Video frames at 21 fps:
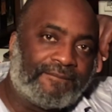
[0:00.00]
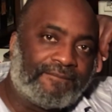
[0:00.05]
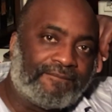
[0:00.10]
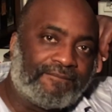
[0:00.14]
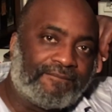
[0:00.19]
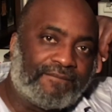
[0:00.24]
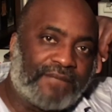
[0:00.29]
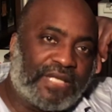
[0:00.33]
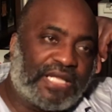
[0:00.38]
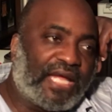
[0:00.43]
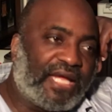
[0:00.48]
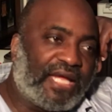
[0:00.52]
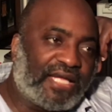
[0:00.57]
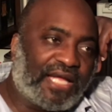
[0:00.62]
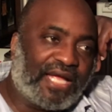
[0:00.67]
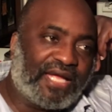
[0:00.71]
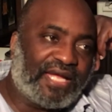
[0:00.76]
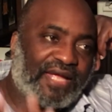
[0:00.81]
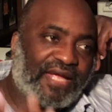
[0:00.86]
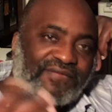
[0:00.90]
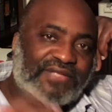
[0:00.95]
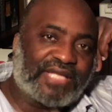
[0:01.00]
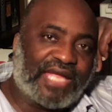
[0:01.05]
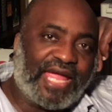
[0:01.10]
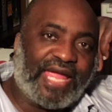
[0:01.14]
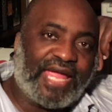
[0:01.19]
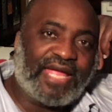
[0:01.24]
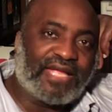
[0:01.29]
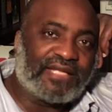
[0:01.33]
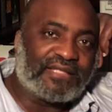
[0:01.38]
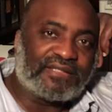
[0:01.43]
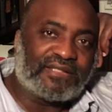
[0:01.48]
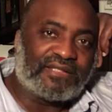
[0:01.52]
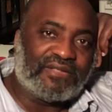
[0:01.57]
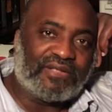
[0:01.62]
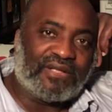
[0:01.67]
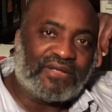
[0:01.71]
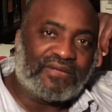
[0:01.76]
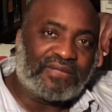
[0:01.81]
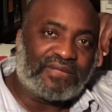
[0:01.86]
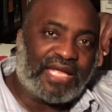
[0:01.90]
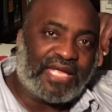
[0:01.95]
And I have to
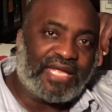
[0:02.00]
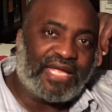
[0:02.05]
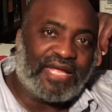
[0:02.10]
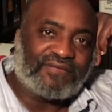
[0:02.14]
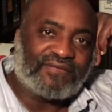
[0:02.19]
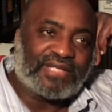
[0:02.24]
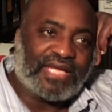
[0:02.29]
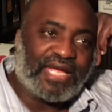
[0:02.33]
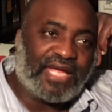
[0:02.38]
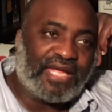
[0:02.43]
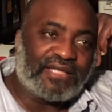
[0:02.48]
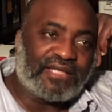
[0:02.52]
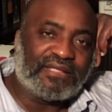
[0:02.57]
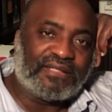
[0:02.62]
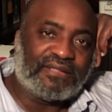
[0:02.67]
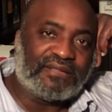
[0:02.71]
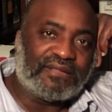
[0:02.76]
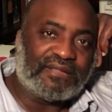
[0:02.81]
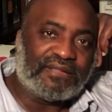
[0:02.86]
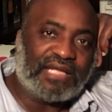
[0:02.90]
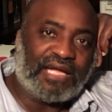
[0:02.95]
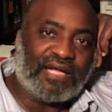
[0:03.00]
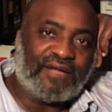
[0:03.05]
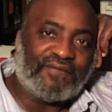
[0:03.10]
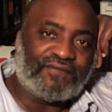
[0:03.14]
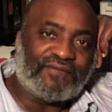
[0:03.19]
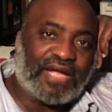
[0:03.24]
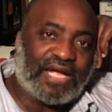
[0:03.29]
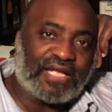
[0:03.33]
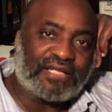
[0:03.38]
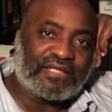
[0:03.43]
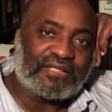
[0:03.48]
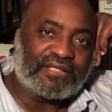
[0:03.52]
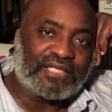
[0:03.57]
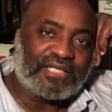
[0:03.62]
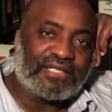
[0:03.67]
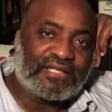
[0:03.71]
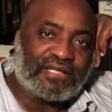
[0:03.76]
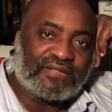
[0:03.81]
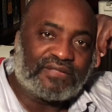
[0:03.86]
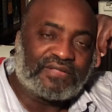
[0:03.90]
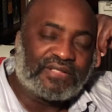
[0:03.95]
add, non-violently, because